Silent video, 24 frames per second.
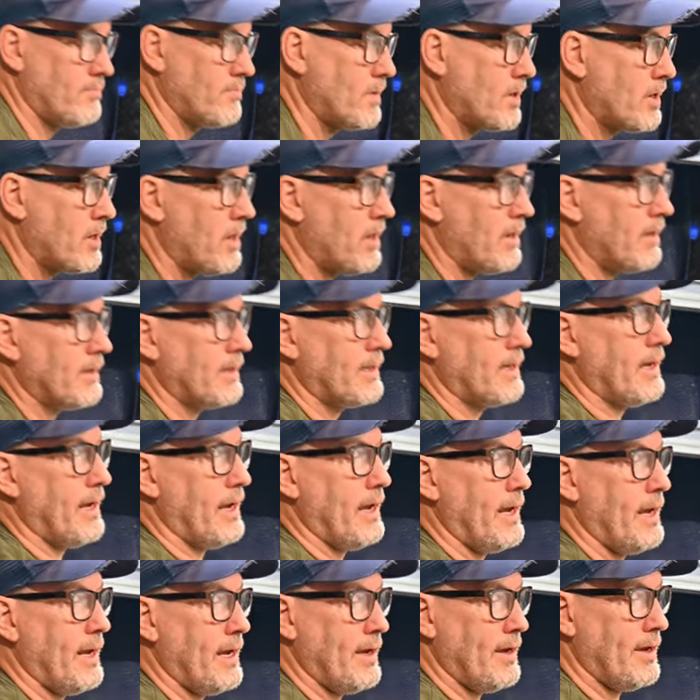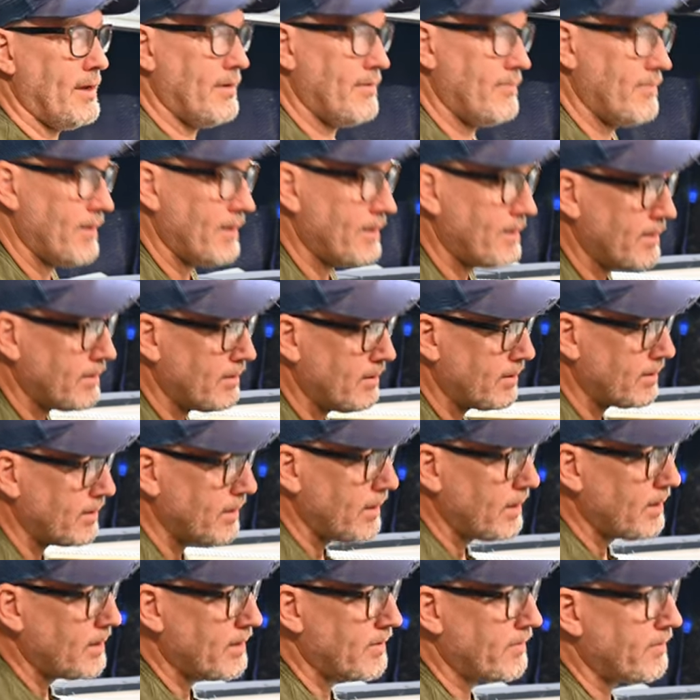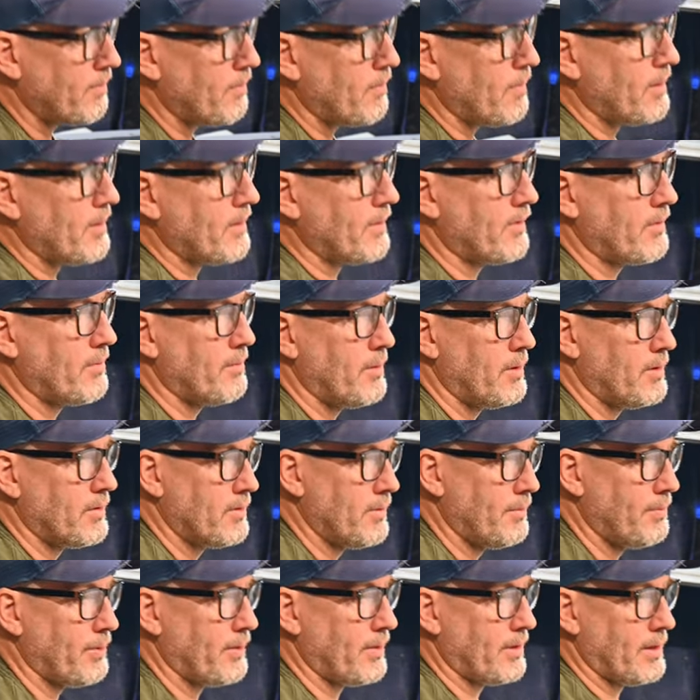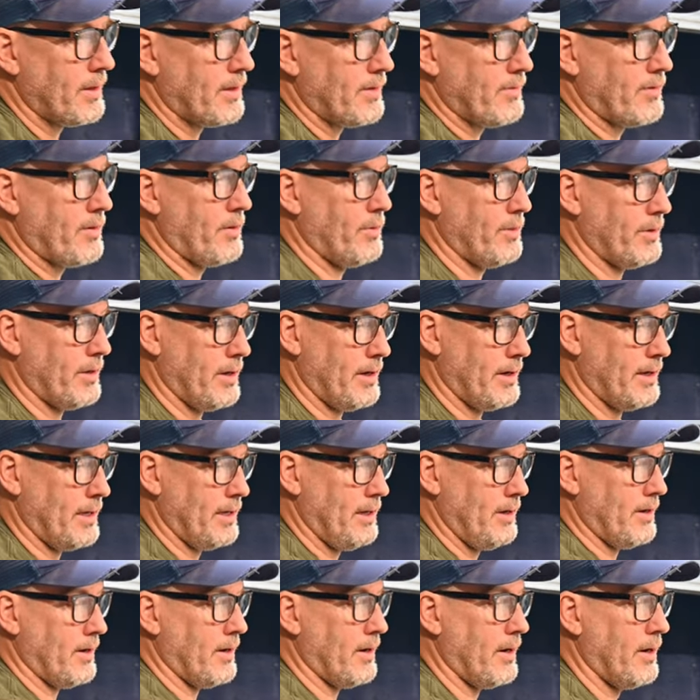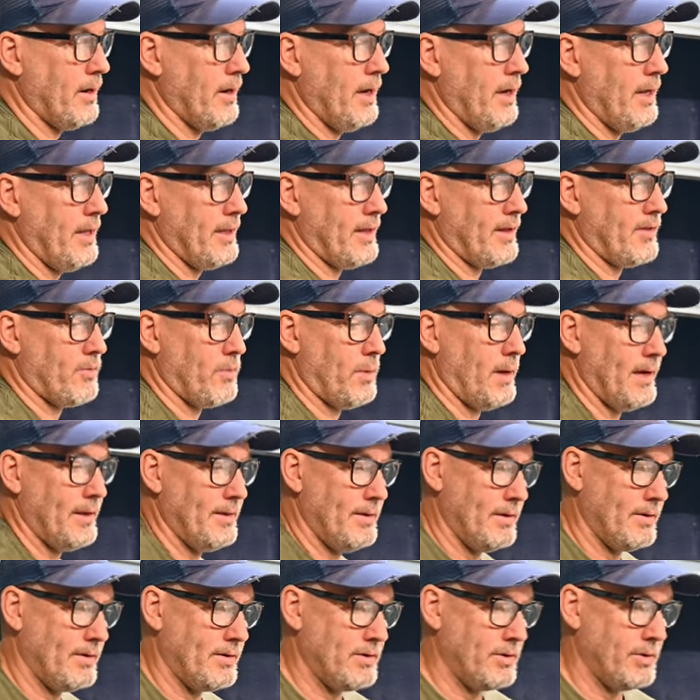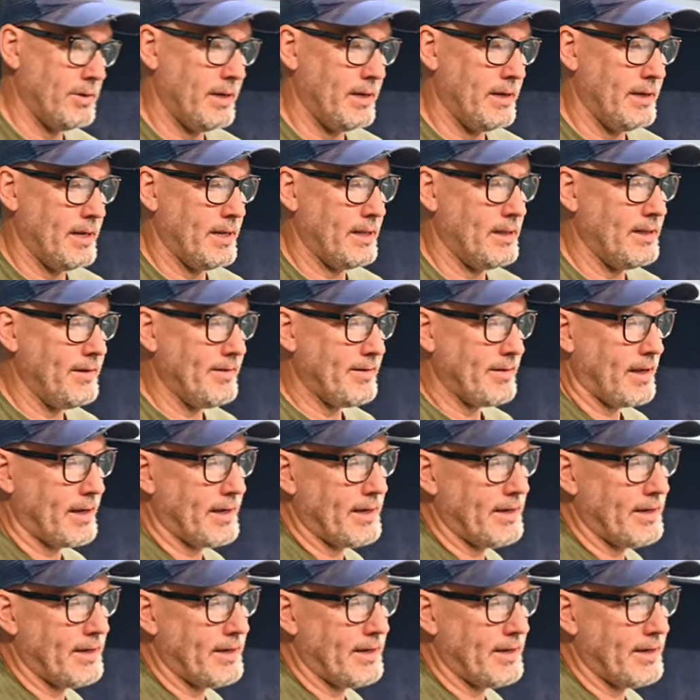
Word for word: concave and a, there's, there's multiple things going on here. That's why I didn't do it. At least I